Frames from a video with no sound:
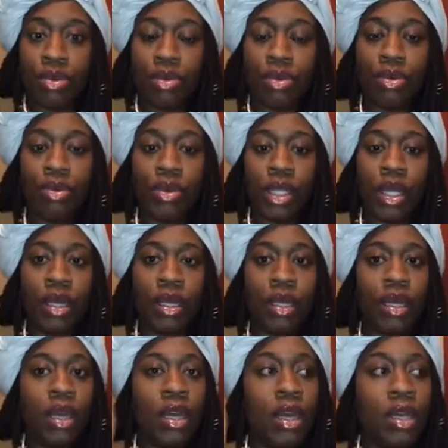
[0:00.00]
cool thing.
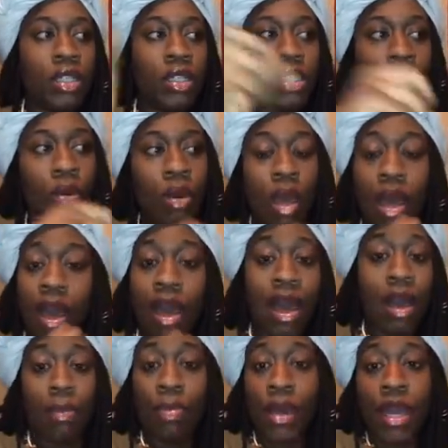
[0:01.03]
So
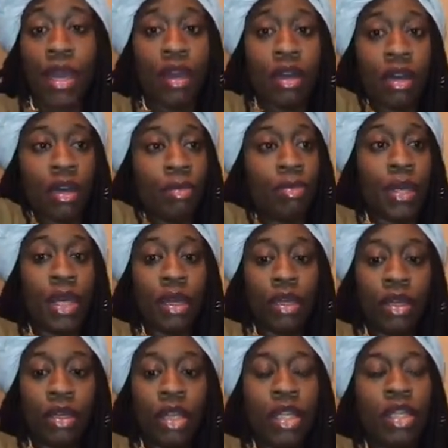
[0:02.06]
I'll pay her a
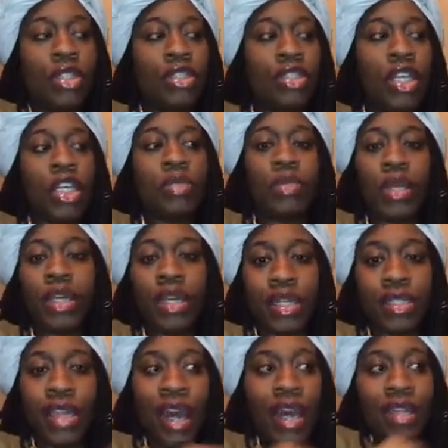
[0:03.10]
bill just
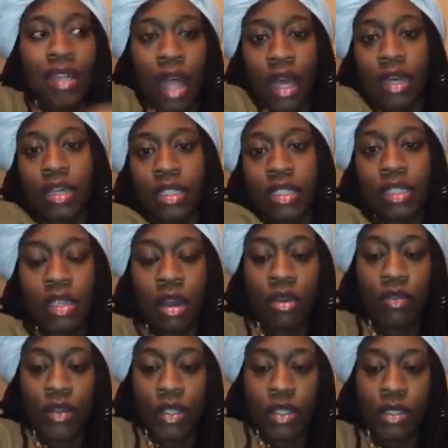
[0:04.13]
because I like her
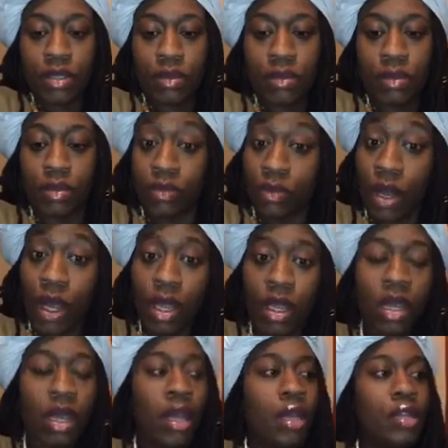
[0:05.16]
service right?
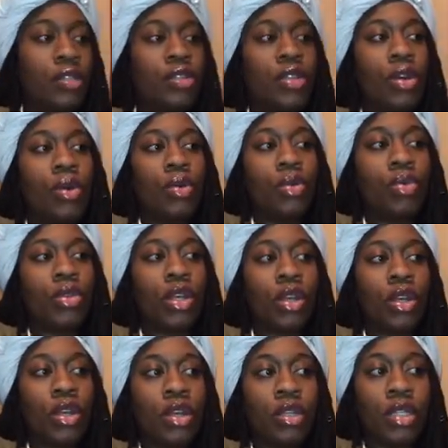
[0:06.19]
So the
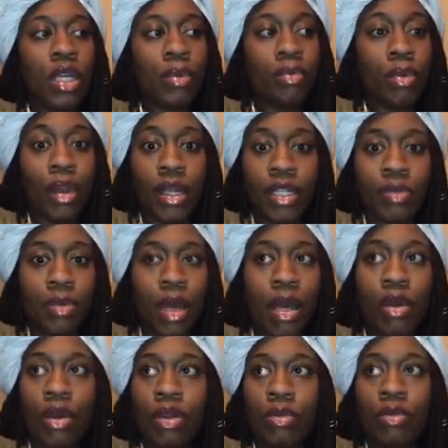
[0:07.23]
girl that braids my
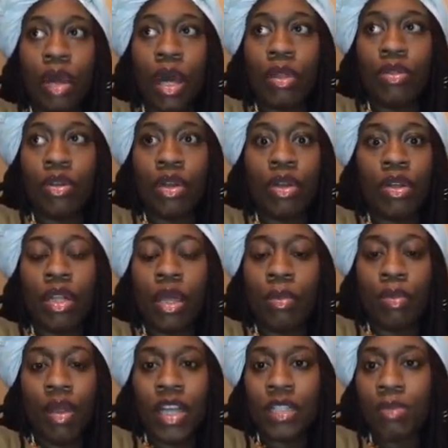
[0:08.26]
or uh, the girl that
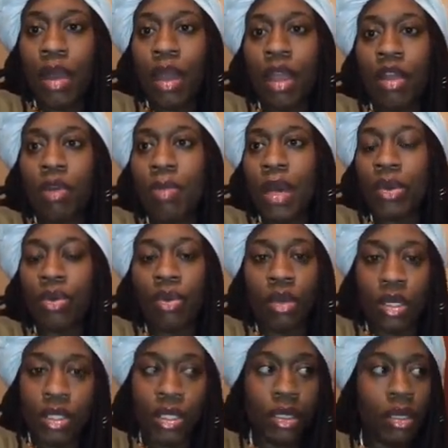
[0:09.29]
braids my hair or my
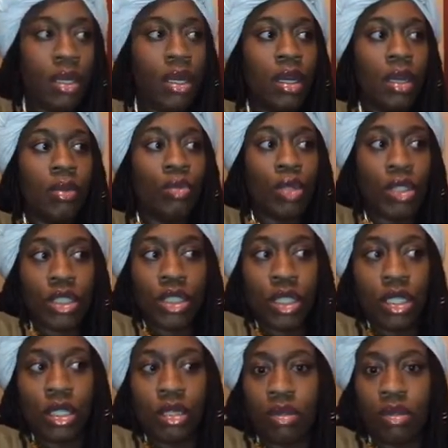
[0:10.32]
daughter's hair, when she